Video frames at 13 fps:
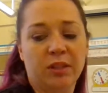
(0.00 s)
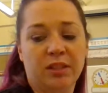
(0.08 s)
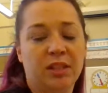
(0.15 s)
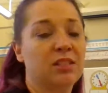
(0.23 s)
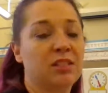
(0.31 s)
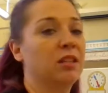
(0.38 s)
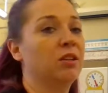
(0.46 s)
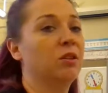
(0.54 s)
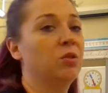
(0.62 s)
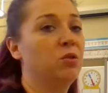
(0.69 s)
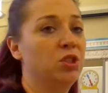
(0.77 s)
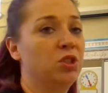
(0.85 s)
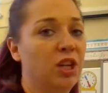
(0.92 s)
the
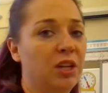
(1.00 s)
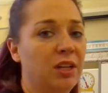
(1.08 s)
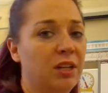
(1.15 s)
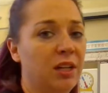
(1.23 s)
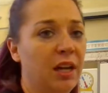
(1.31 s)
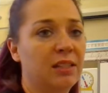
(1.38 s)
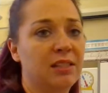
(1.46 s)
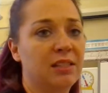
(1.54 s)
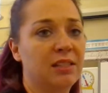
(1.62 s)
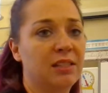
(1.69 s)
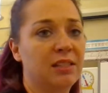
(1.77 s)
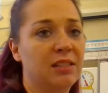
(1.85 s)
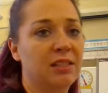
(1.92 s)
solution and
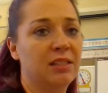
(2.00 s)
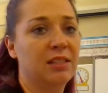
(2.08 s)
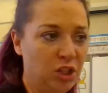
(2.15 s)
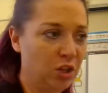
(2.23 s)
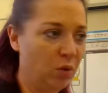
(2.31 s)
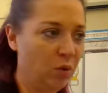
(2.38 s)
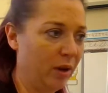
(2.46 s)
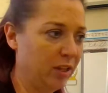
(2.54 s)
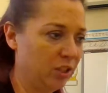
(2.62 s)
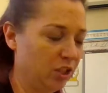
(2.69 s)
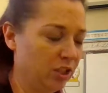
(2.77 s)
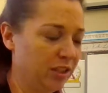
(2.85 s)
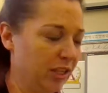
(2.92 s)
situation
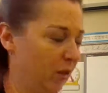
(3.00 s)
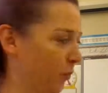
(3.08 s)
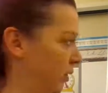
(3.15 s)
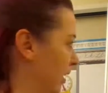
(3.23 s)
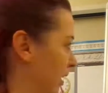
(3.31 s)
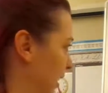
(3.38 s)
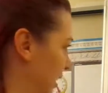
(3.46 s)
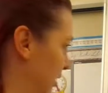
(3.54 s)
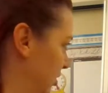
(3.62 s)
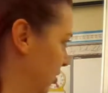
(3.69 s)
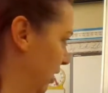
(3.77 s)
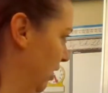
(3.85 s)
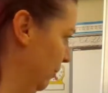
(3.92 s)
equations like we did
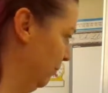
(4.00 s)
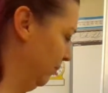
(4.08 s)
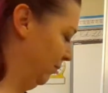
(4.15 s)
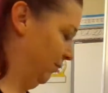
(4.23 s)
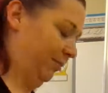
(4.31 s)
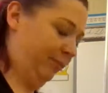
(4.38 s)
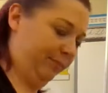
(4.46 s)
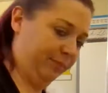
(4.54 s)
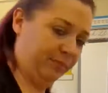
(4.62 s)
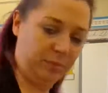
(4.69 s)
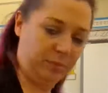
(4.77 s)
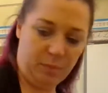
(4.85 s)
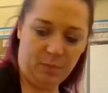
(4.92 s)
yesterday.
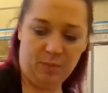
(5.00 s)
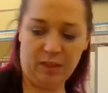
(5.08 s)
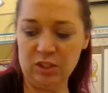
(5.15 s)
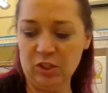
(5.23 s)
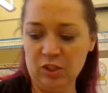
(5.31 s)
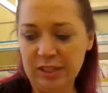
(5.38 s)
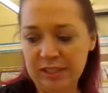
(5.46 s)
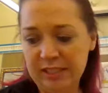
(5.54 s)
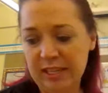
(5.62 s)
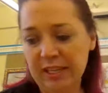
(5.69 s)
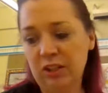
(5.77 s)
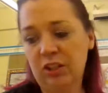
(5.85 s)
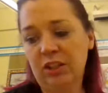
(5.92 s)
So let's
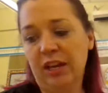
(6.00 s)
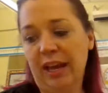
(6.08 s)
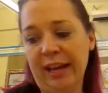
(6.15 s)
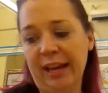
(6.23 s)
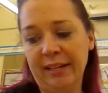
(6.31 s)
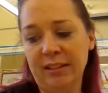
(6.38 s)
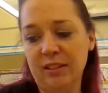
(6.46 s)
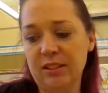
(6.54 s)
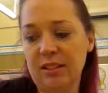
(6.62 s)
take a look at some